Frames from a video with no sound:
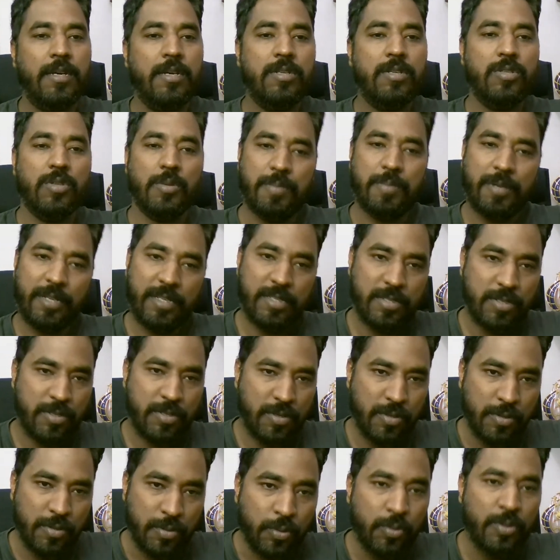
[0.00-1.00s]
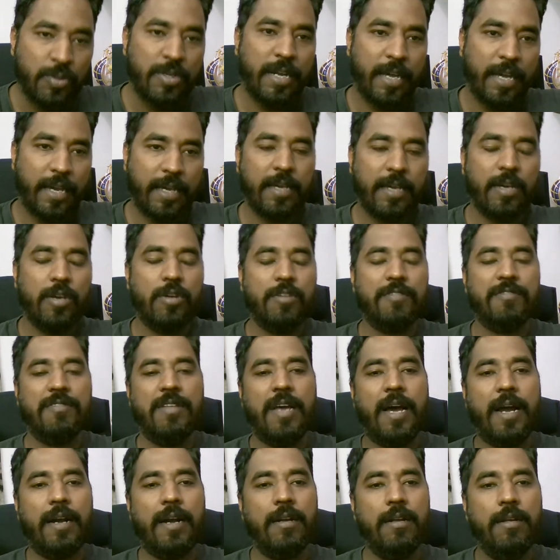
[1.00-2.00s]
So please do take care of
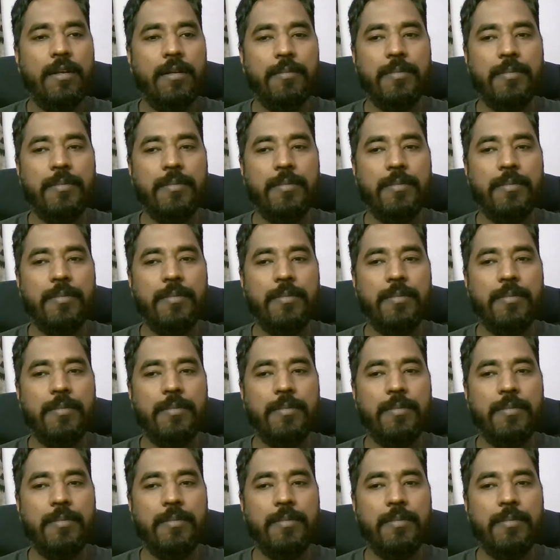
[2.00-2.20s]
that,